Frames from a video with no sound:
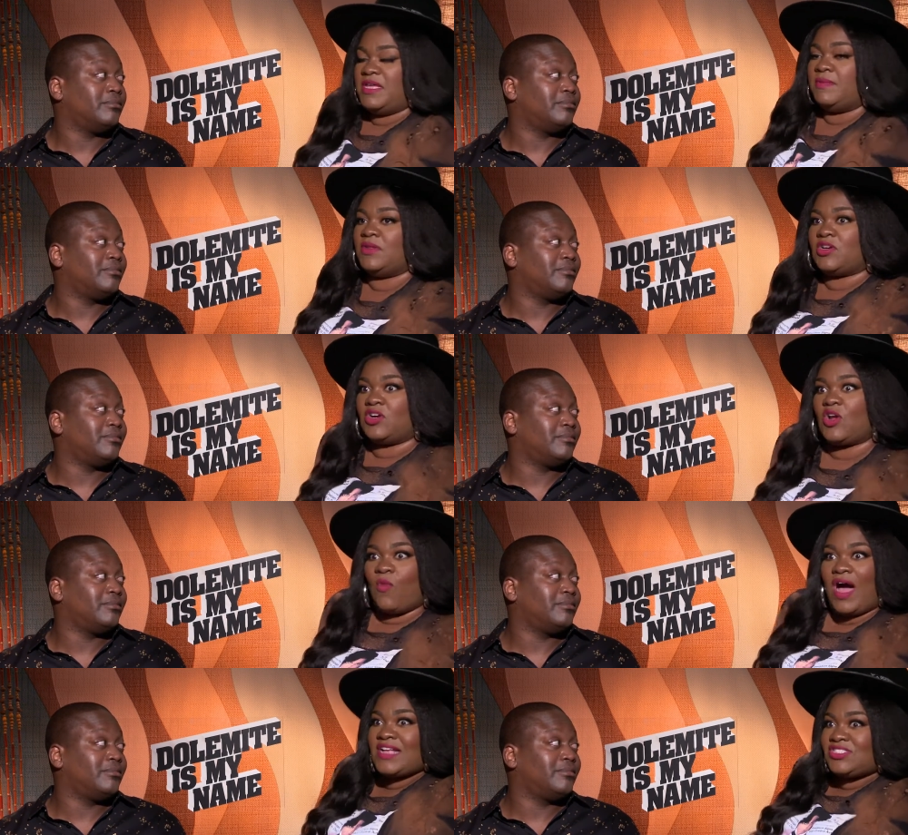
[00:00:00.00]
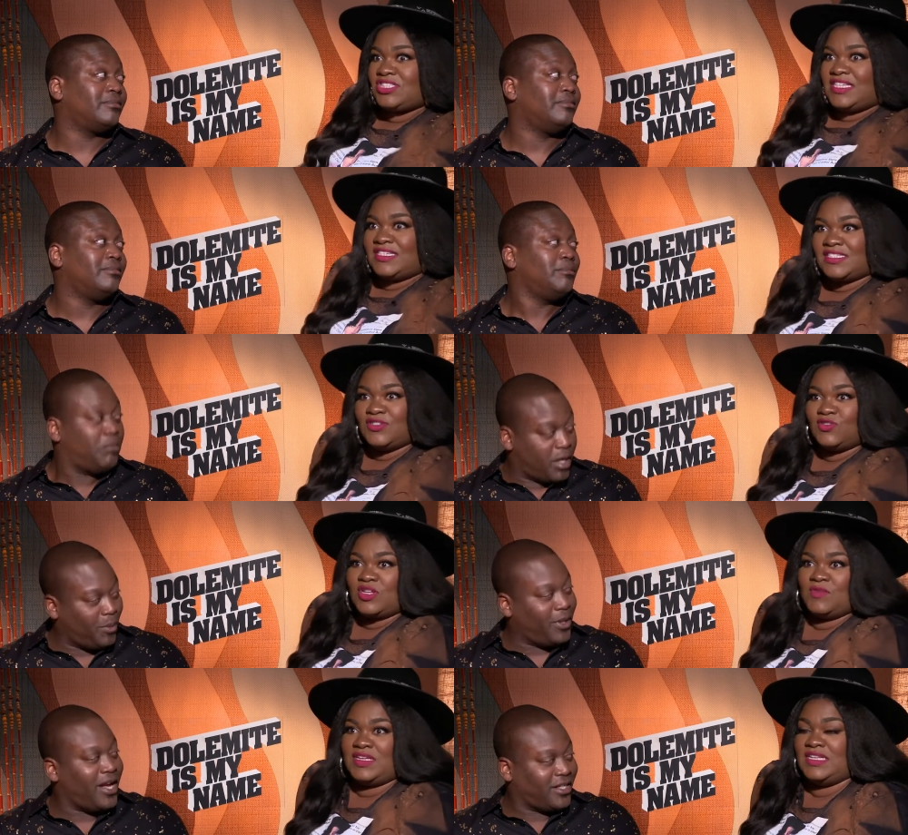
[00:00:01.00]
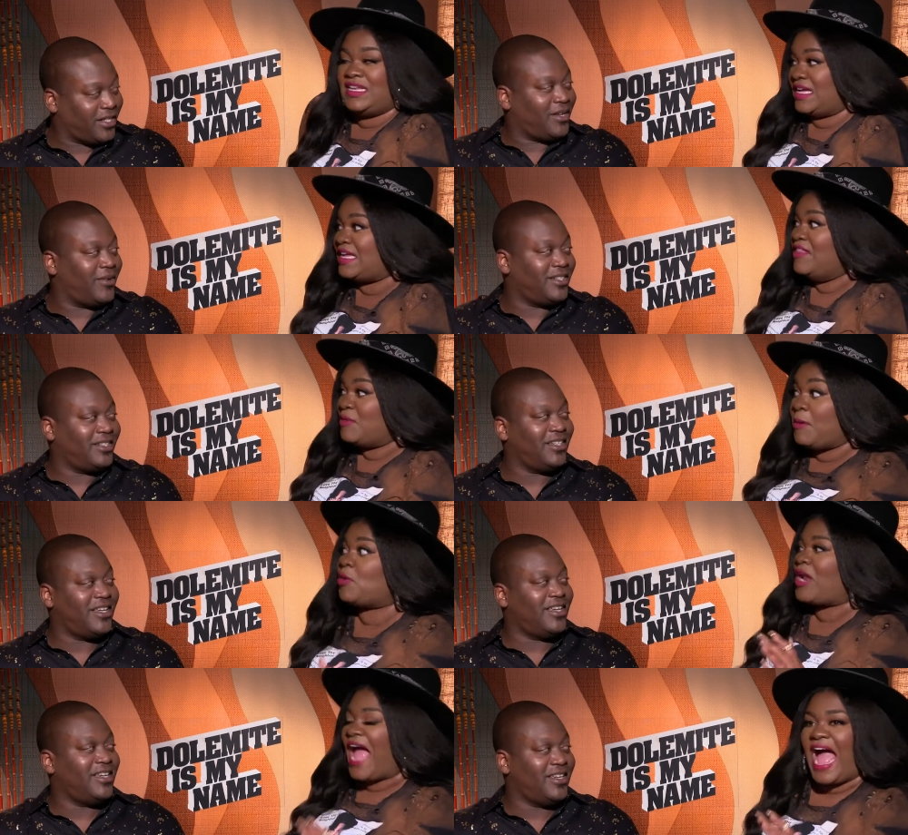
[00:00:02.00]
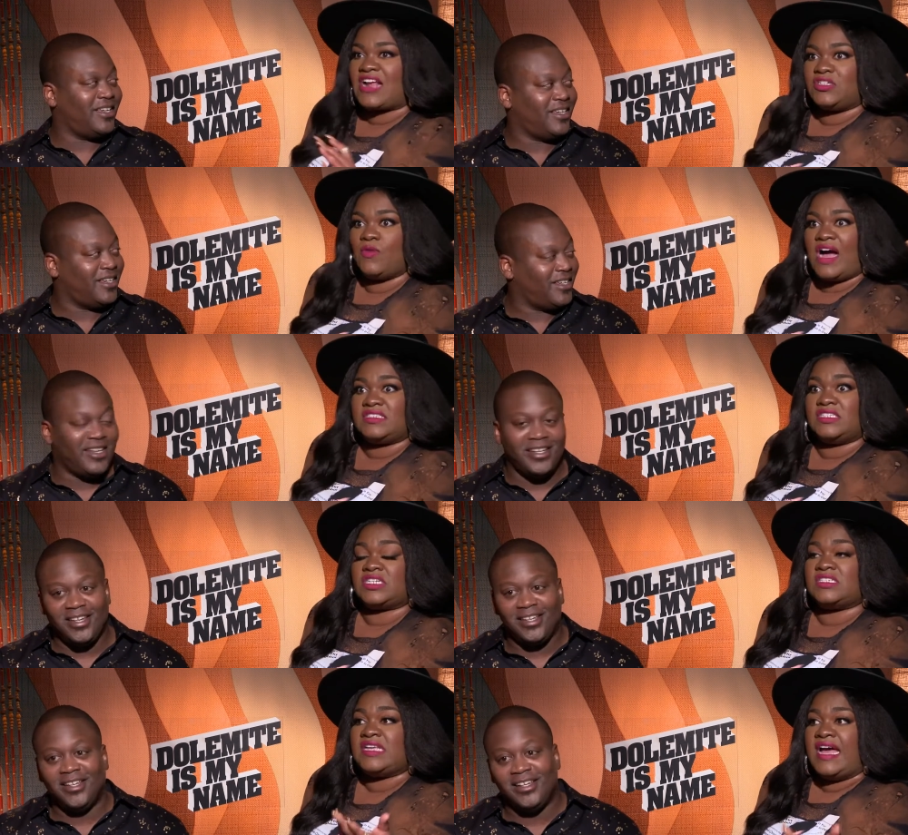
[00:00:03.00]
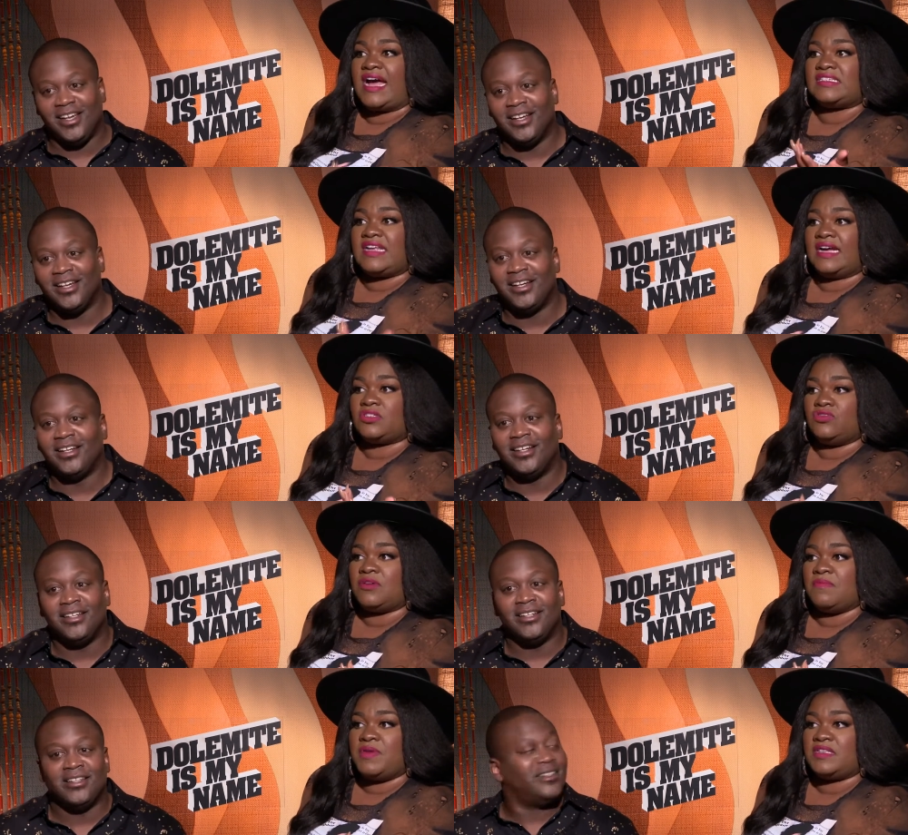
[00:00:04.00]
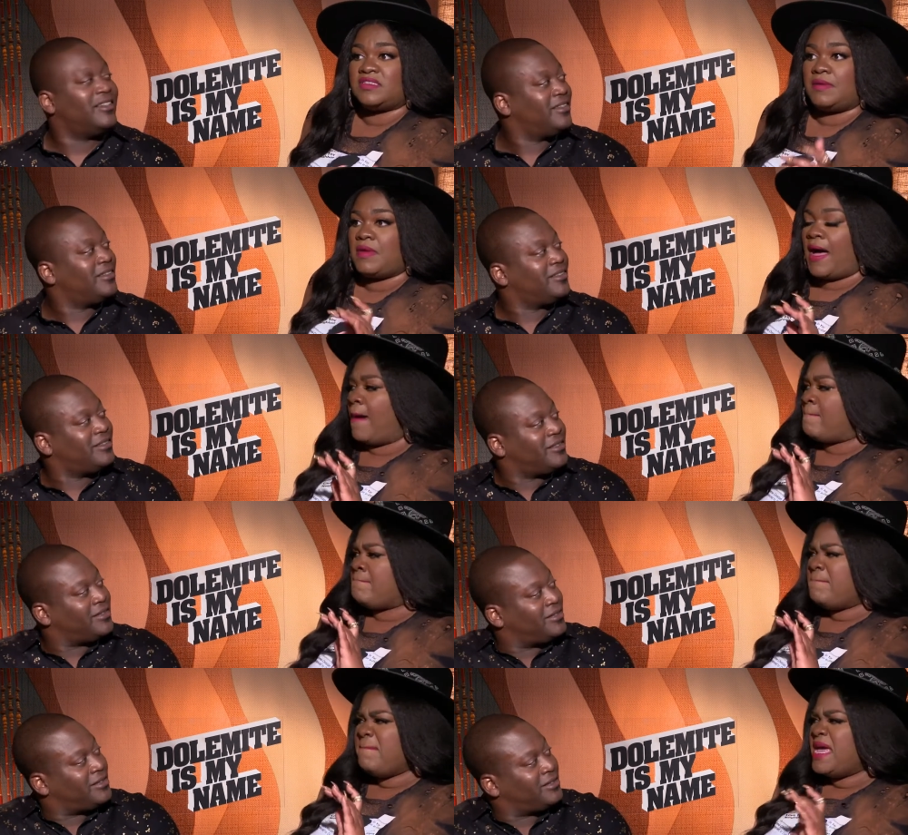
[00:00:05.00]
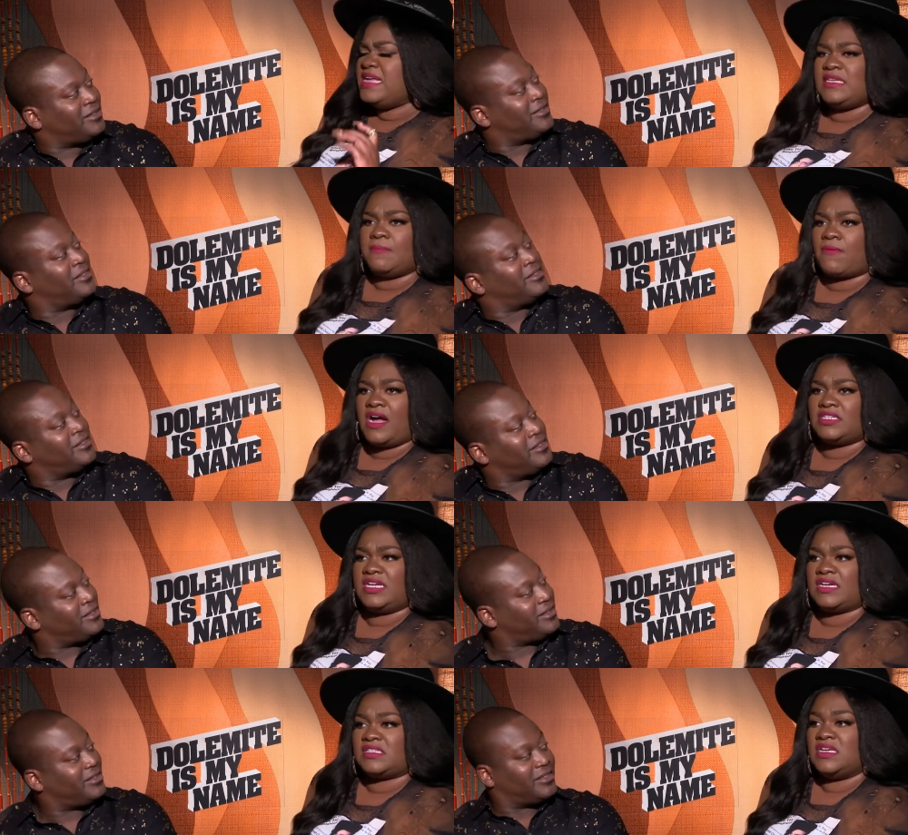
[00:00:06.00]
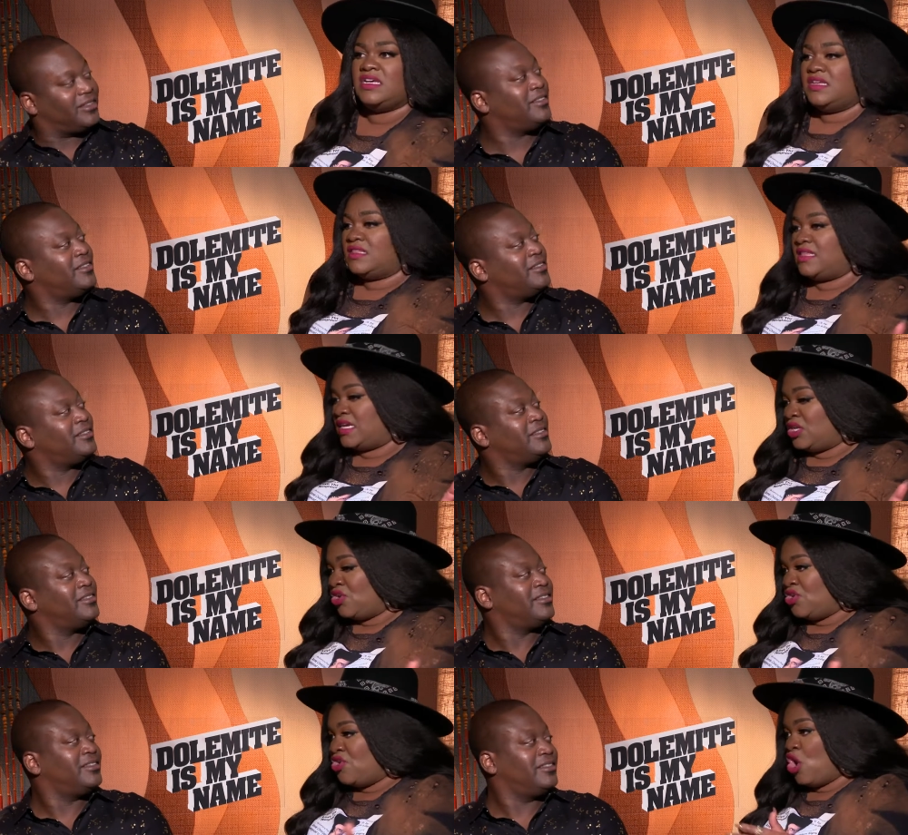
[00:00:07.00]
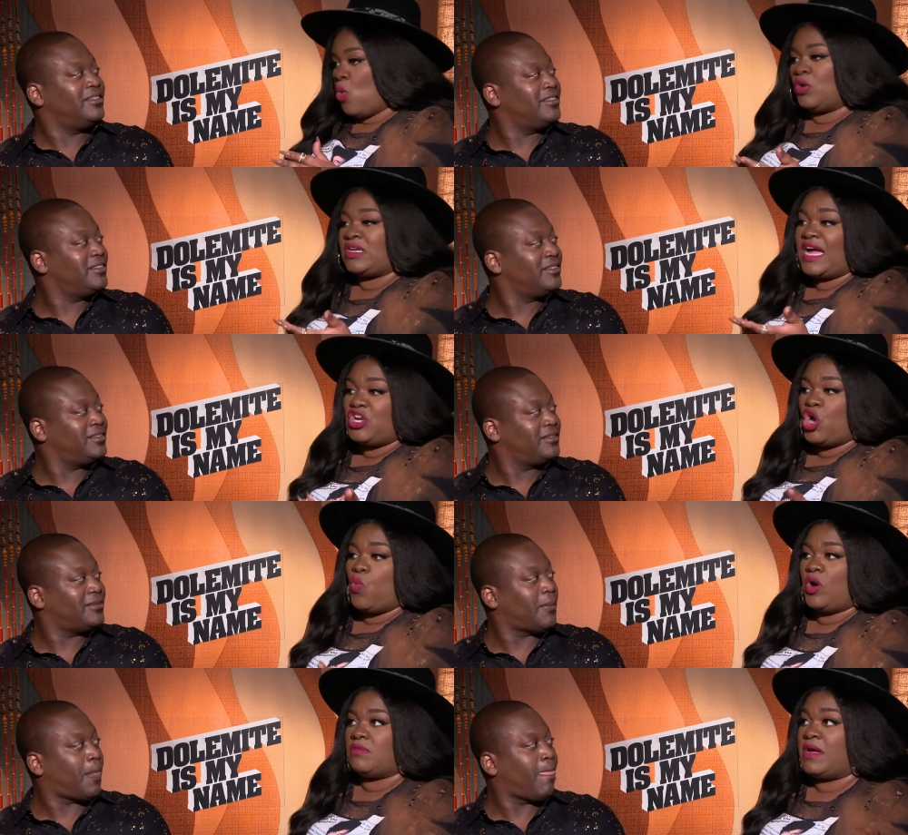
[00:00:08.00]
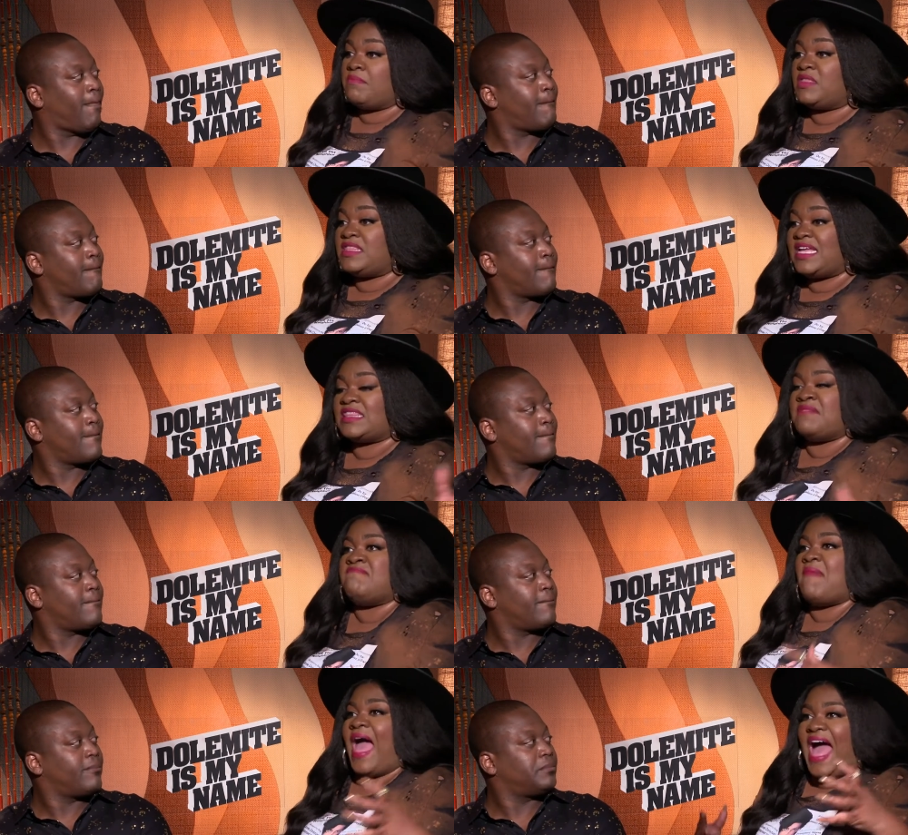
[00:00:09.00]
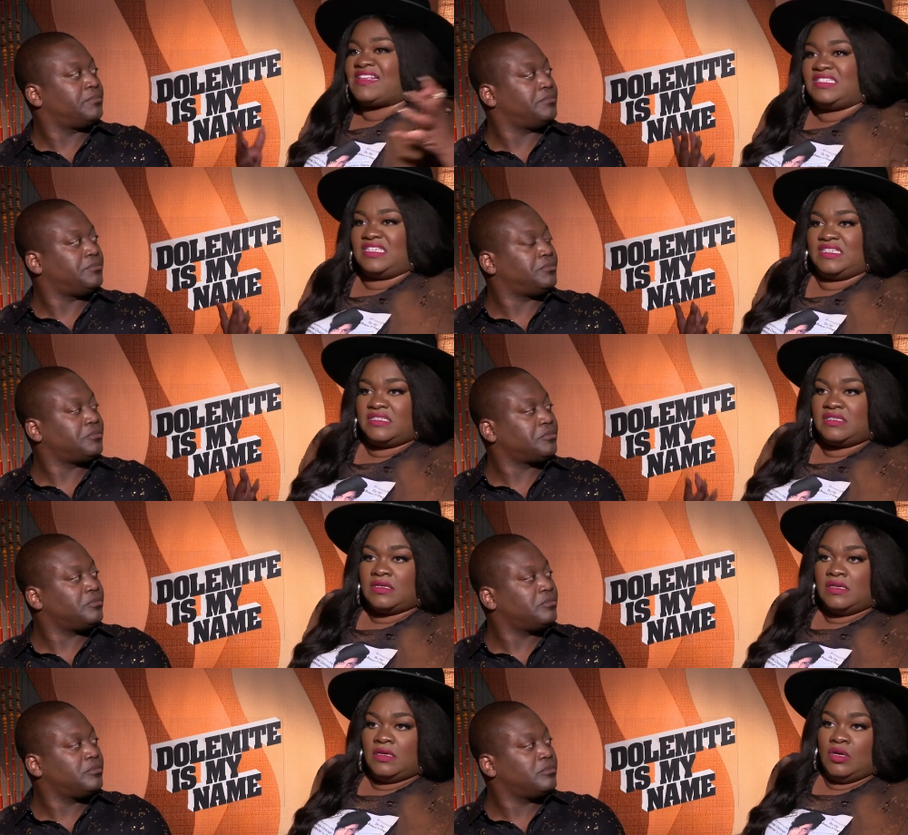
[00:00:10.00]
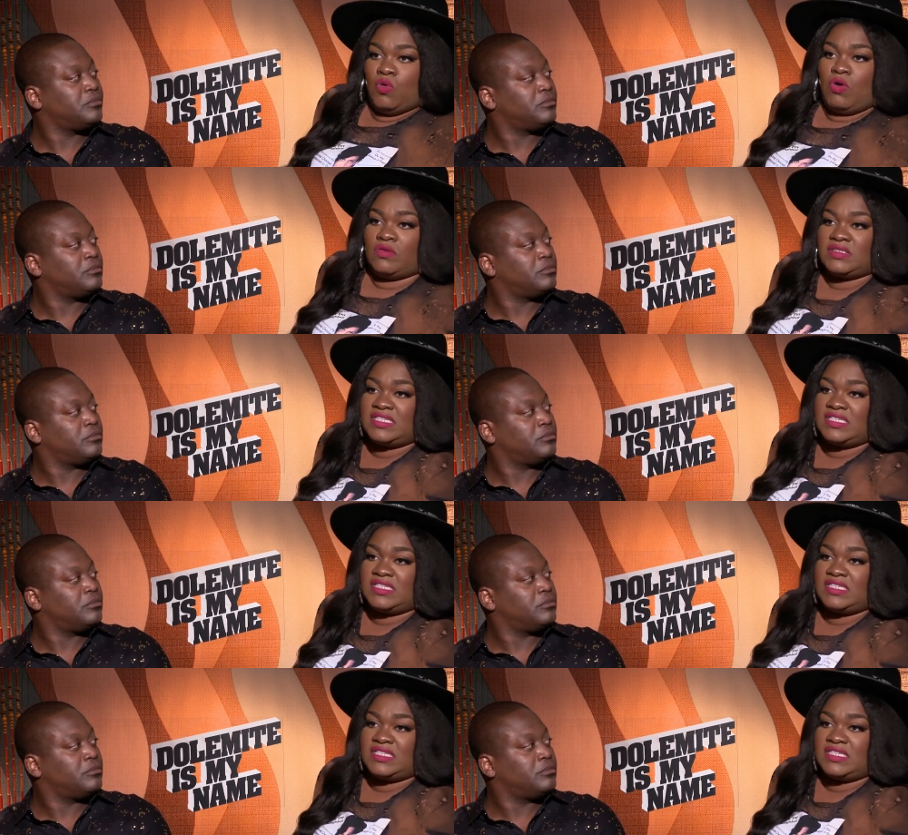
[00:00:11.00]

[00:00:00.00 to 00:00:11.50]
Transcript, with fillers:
Speaker 1: people yeah. are gonna watch this. You know what I mean? Like people are gonna actually watch this because as an actor, you can be in some amazing projects right. that no, well, not no one, but but that the masses right. won't